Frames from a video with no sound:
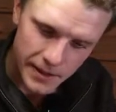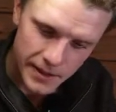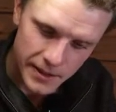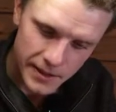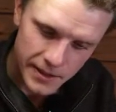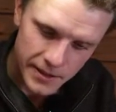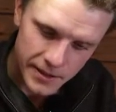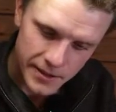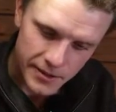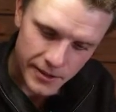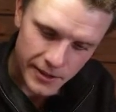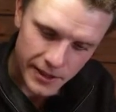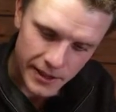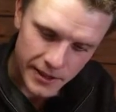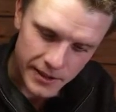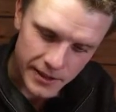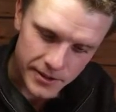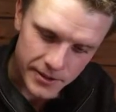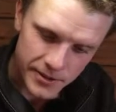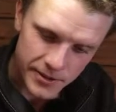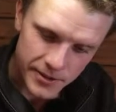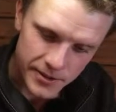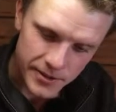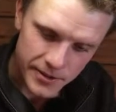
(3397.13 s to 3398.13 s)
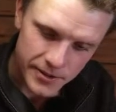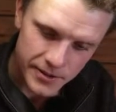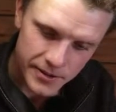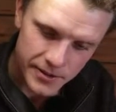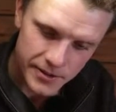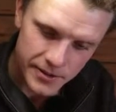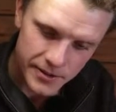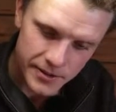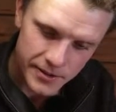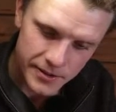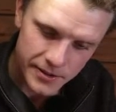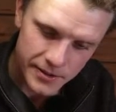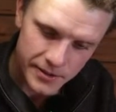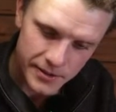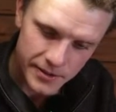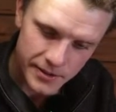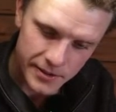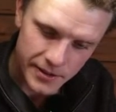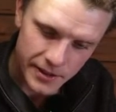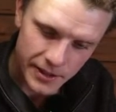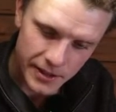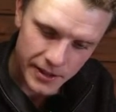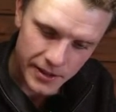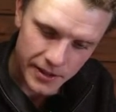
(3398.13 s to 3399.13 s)
Trying to
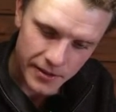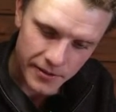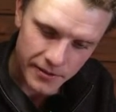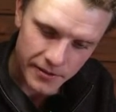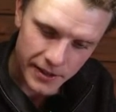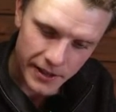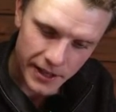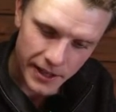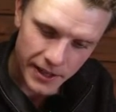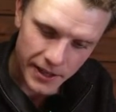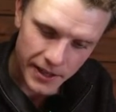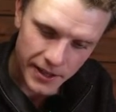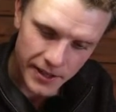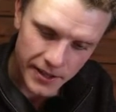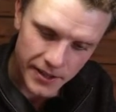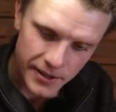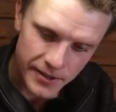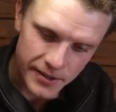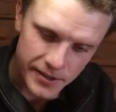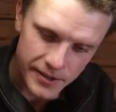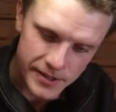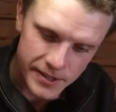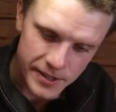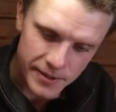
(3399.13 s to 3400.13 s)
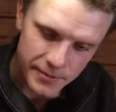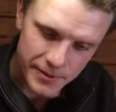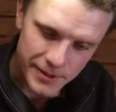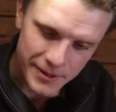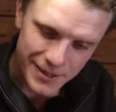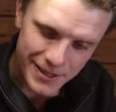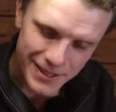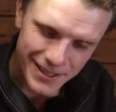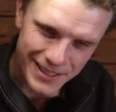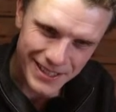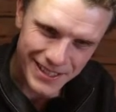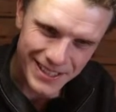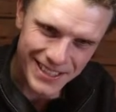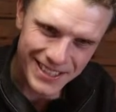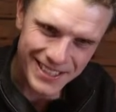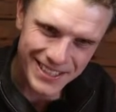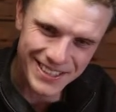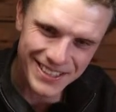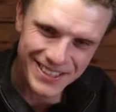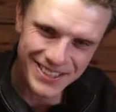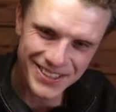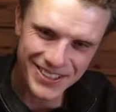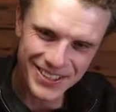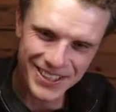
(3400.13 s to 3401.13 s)
think of Enya or something like that
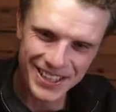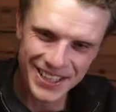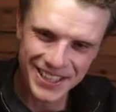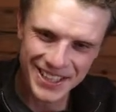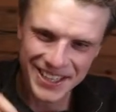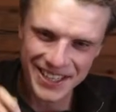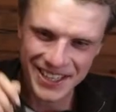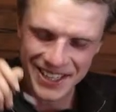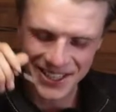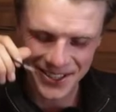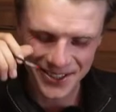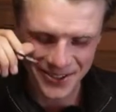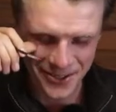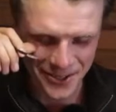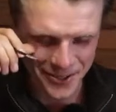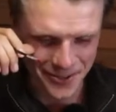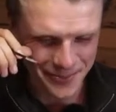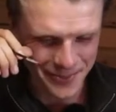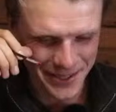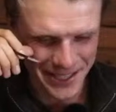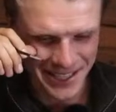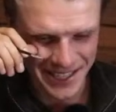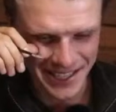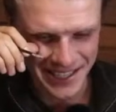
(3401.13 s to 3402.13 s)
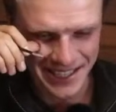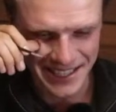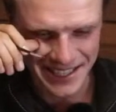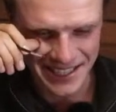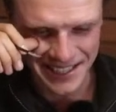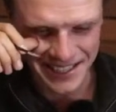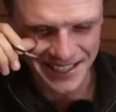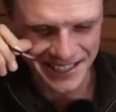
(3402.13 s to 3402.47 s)
to get it out of my head.